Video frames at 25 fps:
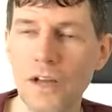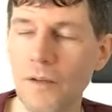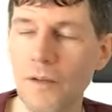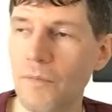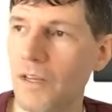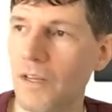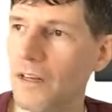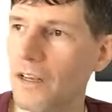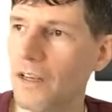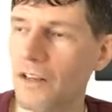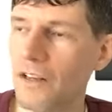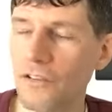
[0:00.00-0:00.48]
I
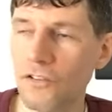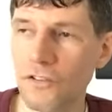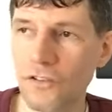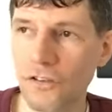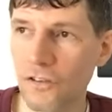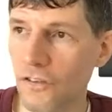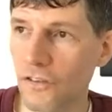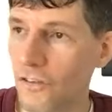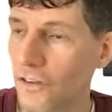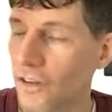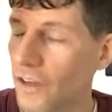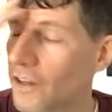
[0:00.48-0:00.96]
mean, it's
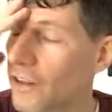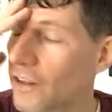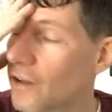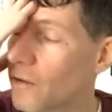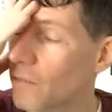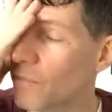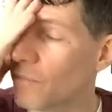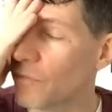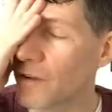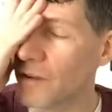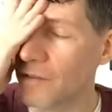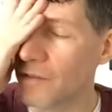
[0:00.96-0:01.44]
just
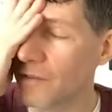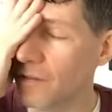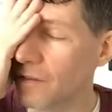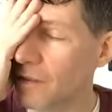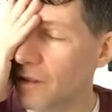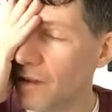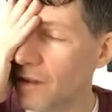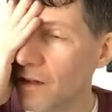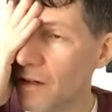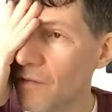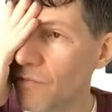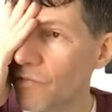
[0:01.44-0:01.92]
the the,
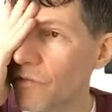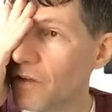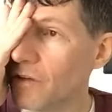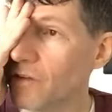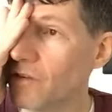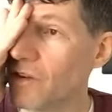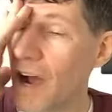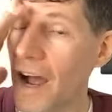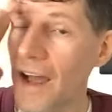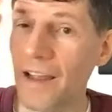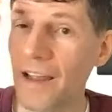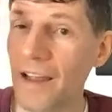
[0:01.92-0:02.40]
the
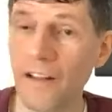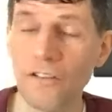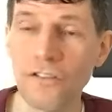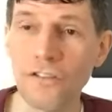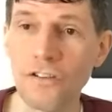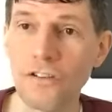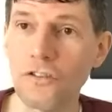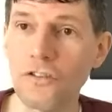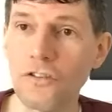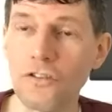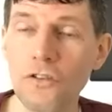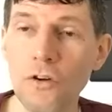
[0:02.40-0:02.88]

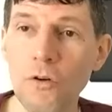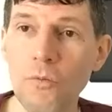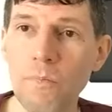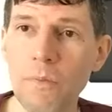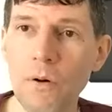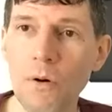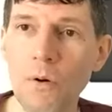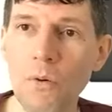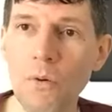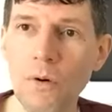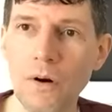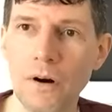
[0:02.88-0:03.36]
diets are so
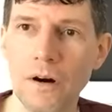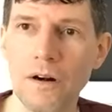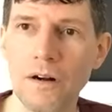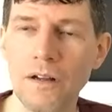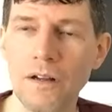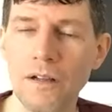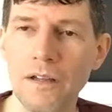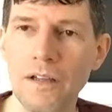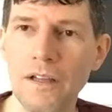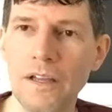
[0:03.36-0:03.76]
poor